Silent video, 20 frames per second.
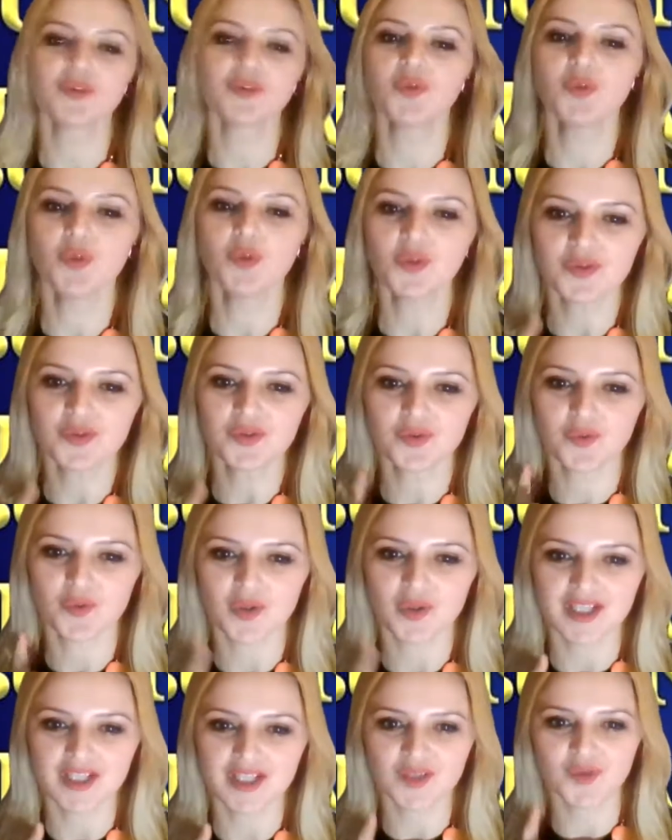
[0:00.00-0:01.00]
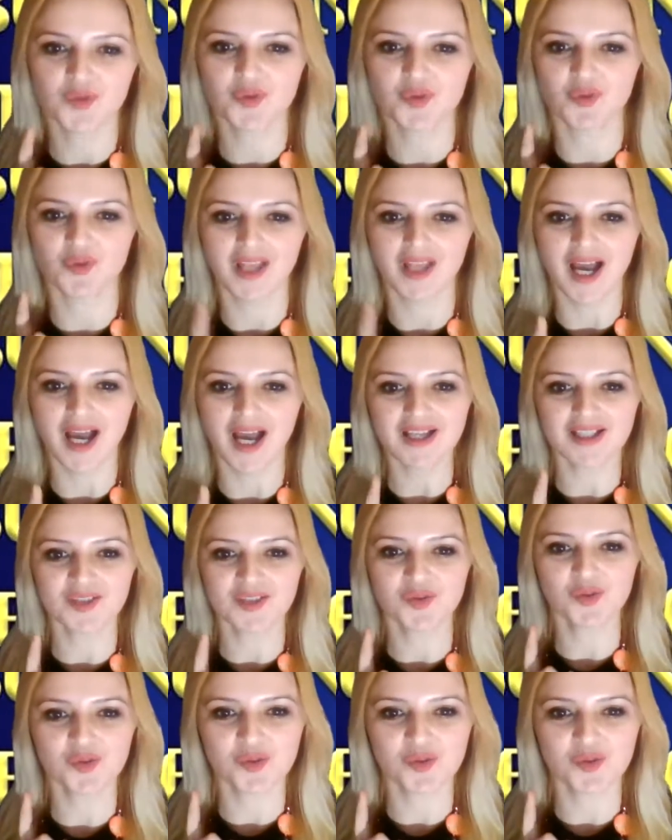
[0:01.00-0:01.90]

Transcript: Don't forget to like and to